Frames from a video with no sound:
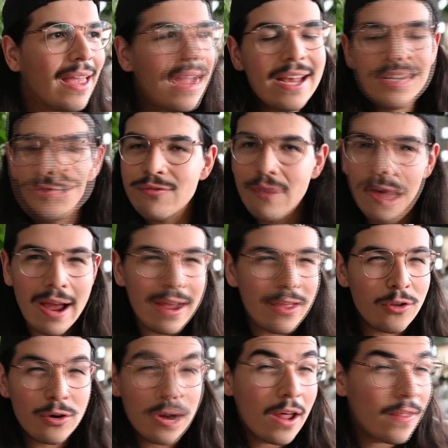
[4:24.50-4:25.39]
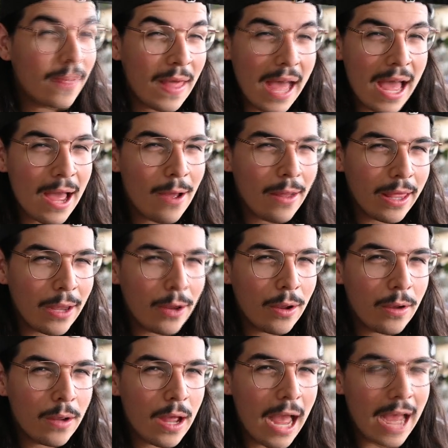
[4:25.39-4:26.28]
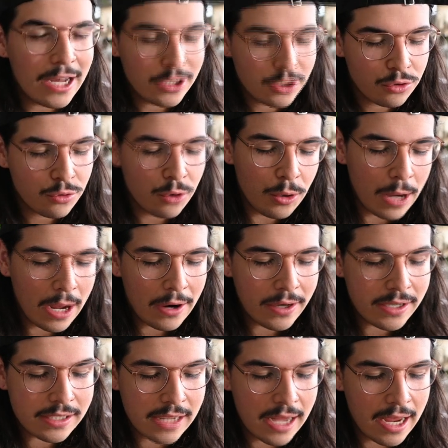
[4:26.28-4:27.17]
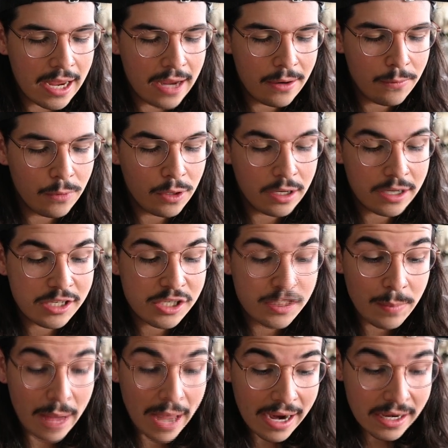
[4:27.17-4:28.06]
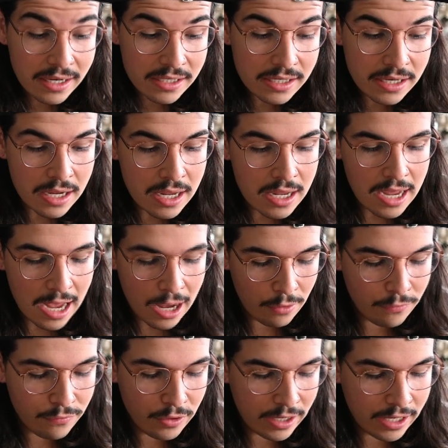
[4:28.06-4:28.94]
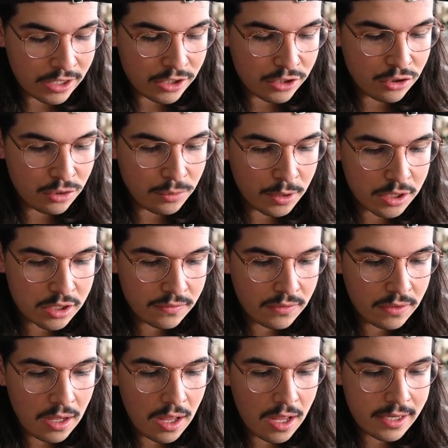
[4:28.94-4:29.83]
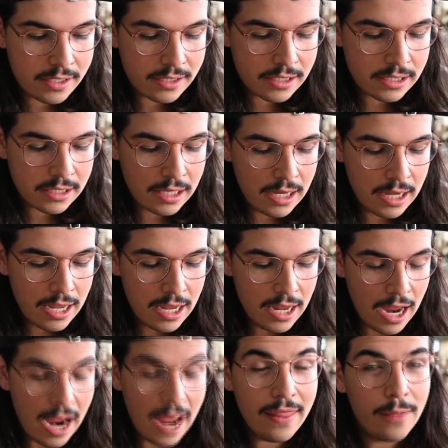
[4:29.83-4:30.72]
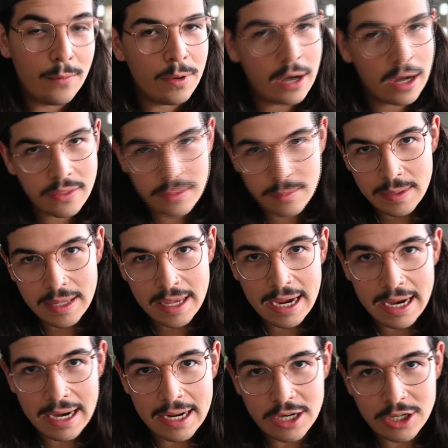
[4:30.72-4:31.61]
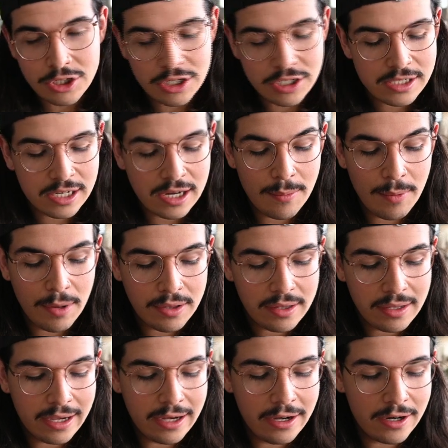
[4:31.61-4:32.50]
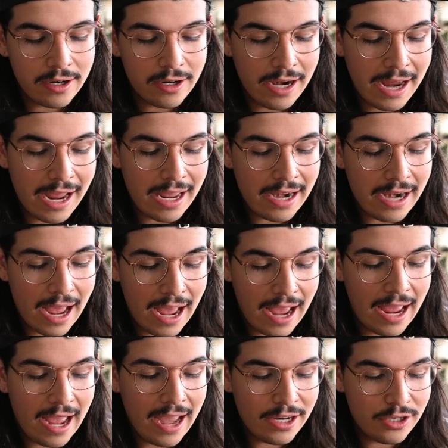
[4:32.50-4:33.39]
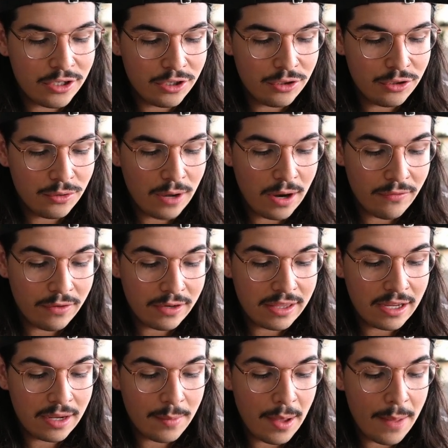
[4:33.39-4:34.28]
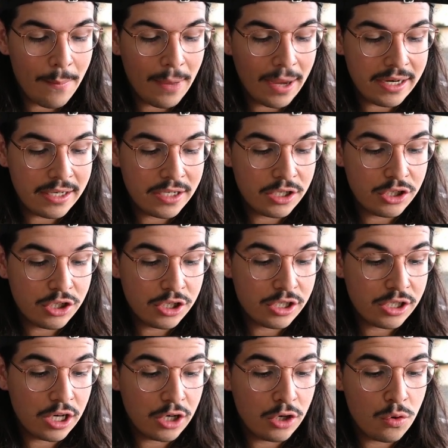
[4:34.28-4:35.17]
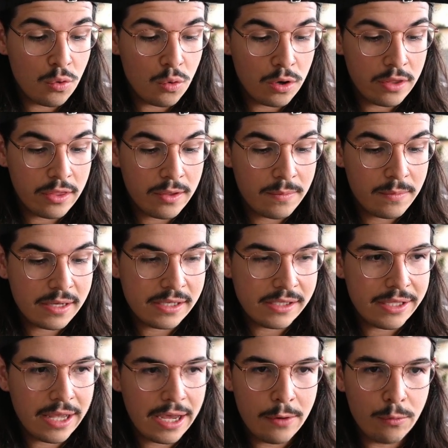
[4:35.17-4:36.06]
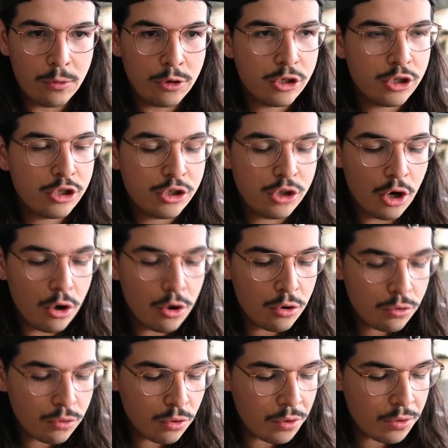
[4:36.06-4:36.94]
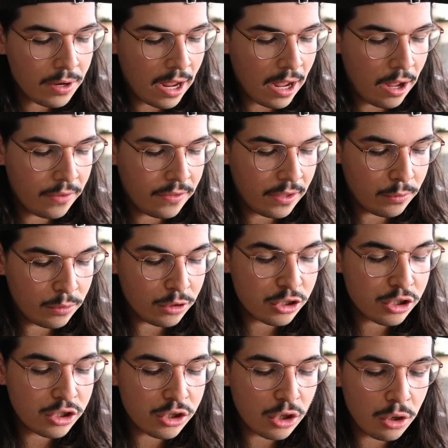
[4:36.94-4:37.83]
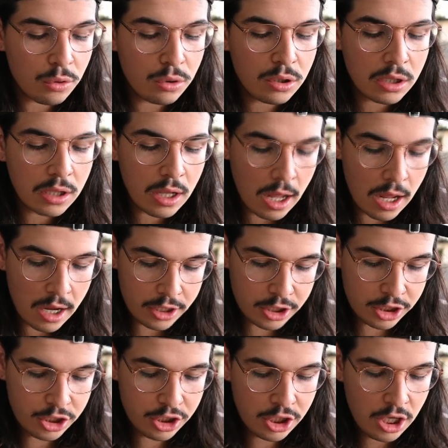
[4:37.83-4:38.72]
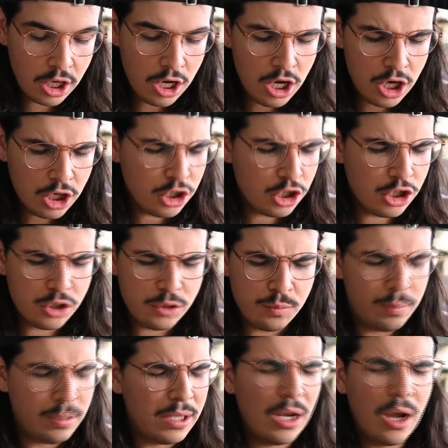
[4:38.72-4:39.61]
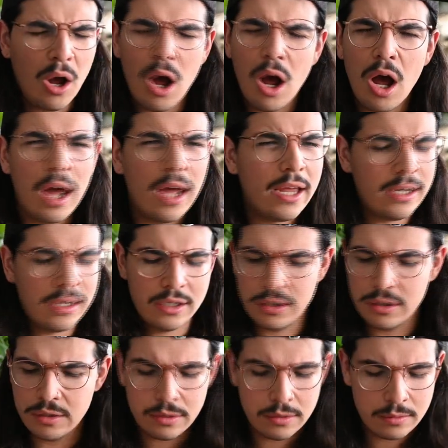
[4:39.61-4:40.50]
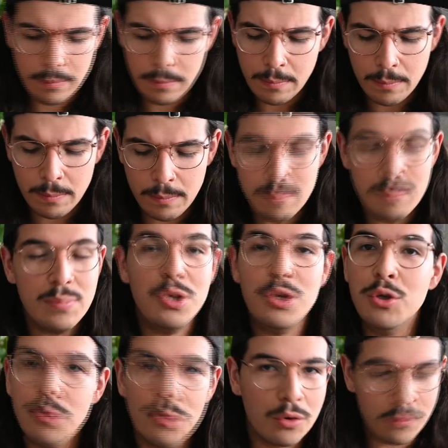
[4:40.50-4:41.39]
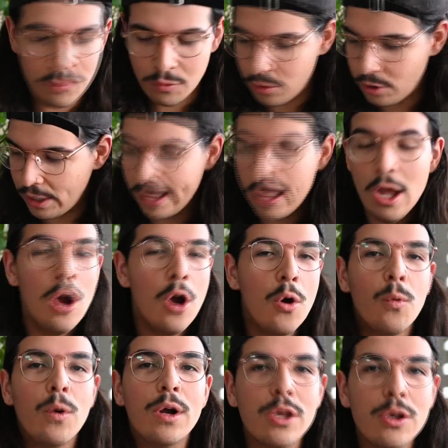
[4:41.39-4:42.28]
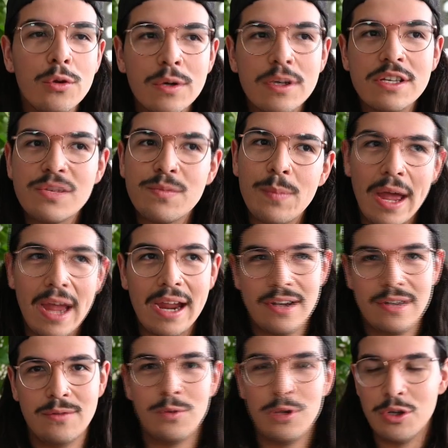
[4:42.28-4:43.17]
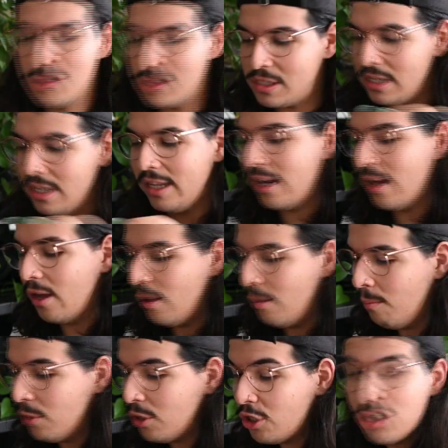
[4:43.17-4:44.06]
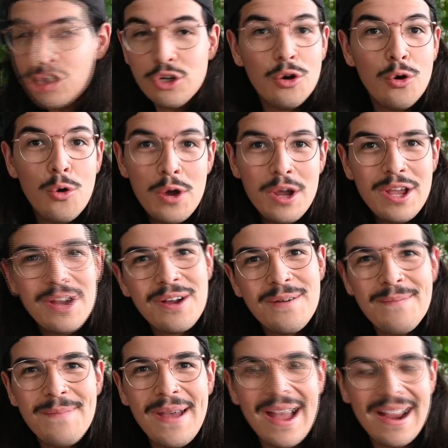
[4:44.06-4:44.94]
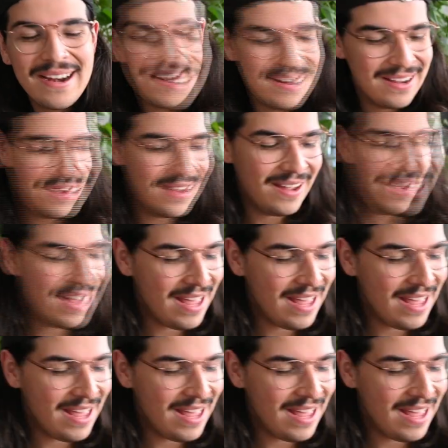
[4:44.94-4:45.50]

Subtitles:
It's fine. They're not that like as grown out as I would expect. I don't feel like it's too much of a loss. And then we got them in the 8 inches like a month later, and I had to do everything in my might to just ignore them because they were so grown out, they were so lush, just beyond beautiful, like what you expect when you see like a mature Hoya Compacta.